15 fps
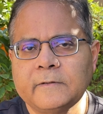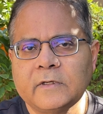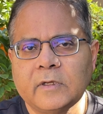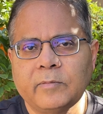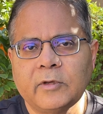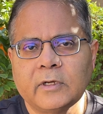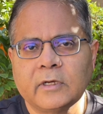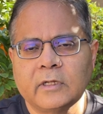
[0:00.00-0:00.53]

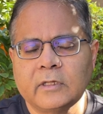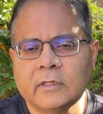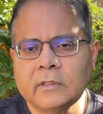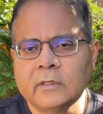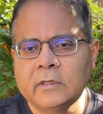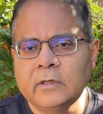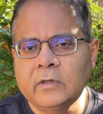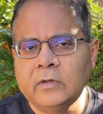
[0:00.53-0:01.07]
typical
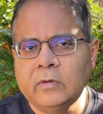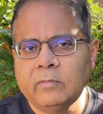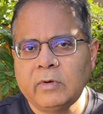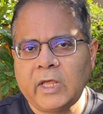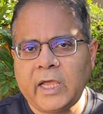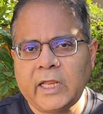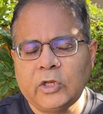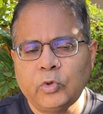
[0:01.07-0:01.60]

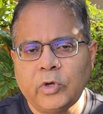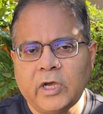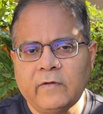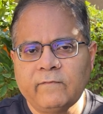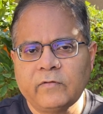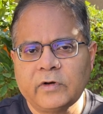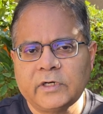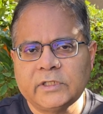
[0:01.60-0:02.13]
plan you have
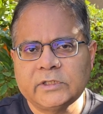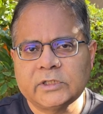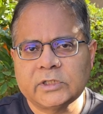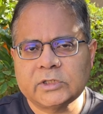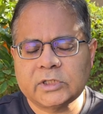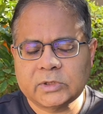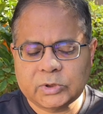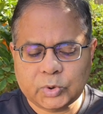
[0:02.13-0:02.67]
for
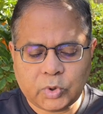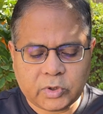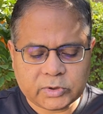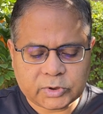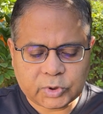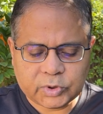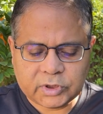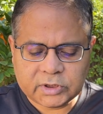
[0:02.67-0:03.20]
research, and so on.
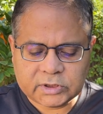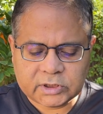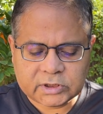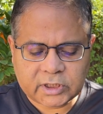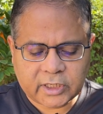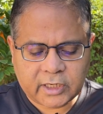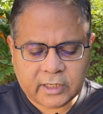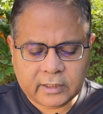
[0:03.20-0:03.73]
So this is
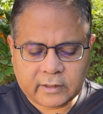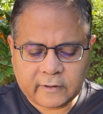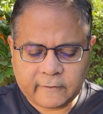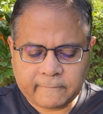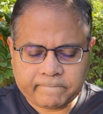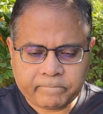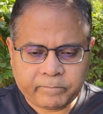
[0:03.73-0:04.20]
again a